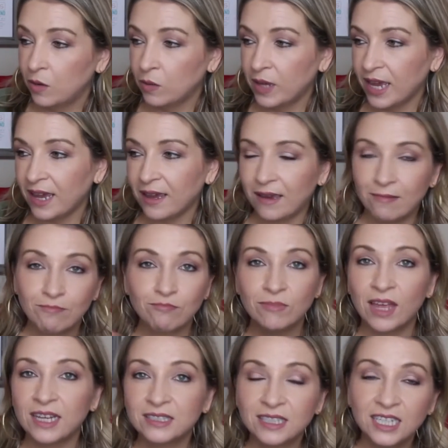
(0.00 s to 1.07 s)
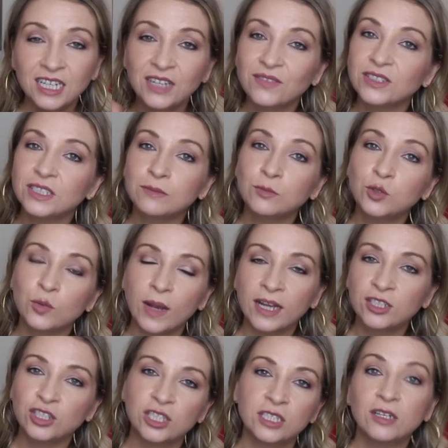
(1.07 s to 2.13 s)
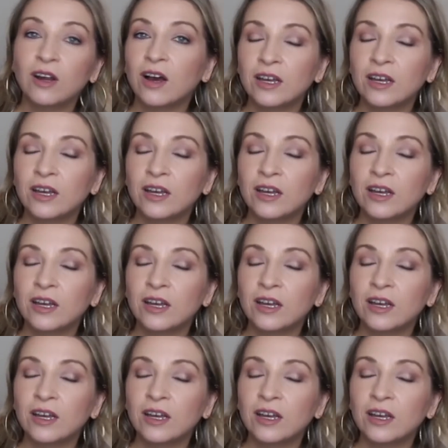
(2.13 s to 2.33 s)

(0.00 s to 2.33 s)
Okay, that's going to give us some direction